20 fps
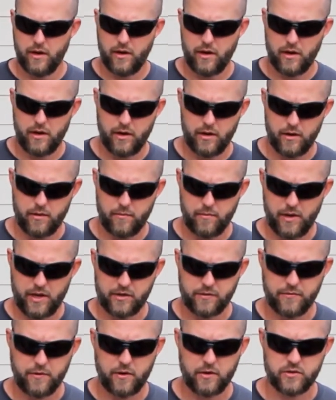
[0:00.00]
Um,
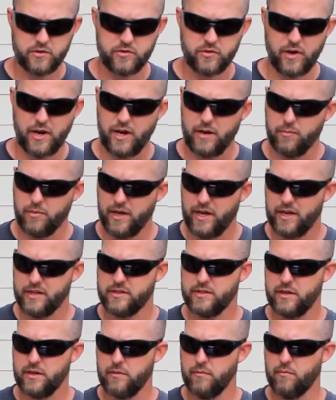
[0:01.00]
as far as dry
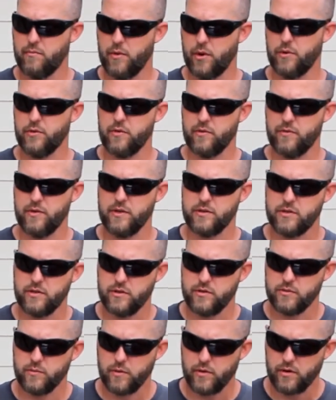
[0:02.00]
blasting, both of these
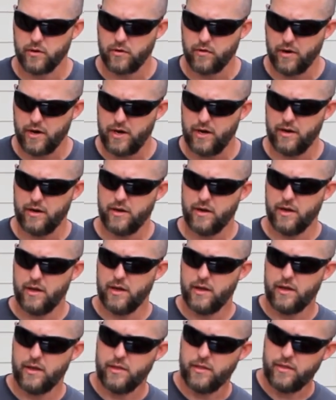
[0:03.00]
hoods work great.
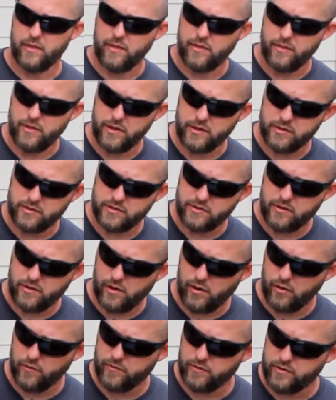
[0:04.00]
This
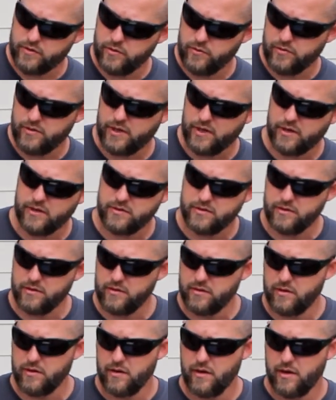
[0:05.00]
Nova 2000,
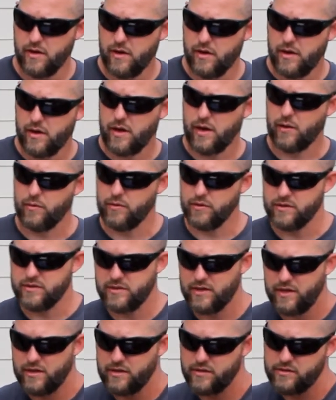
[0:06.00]
I will
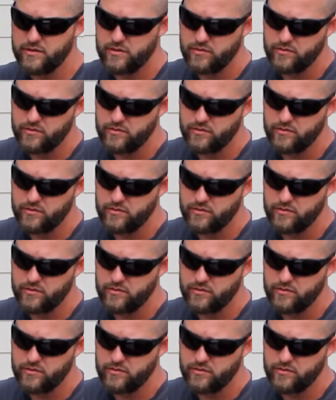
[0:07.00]
say this little